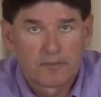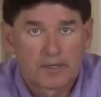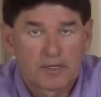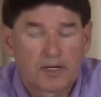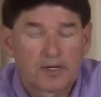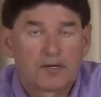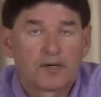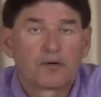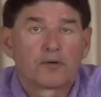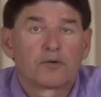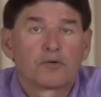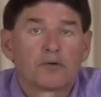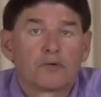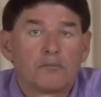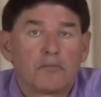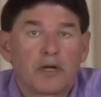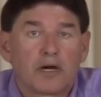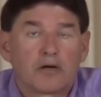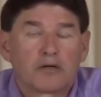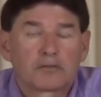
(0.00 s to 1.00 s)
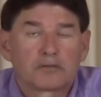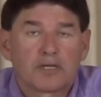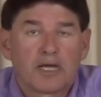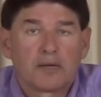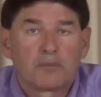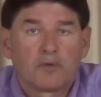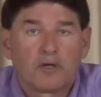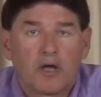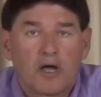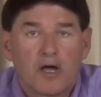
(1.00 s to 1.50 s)
But under
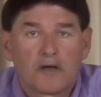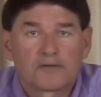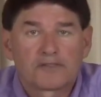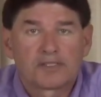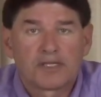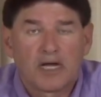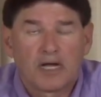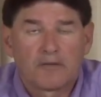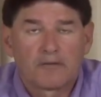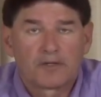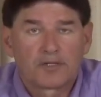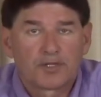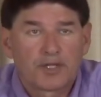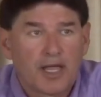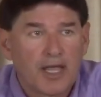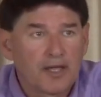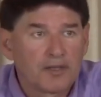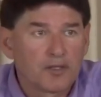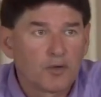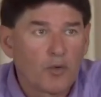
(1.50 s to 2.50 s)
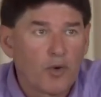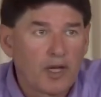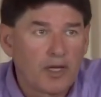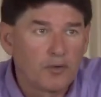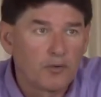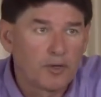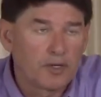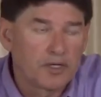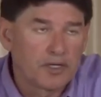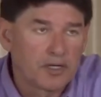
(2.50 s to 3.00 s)
maritime law of salvage, they had to
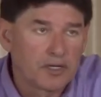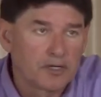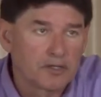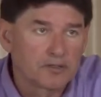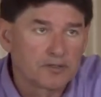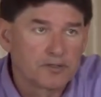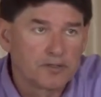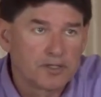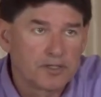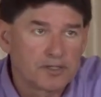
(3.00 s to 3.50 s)
wait one year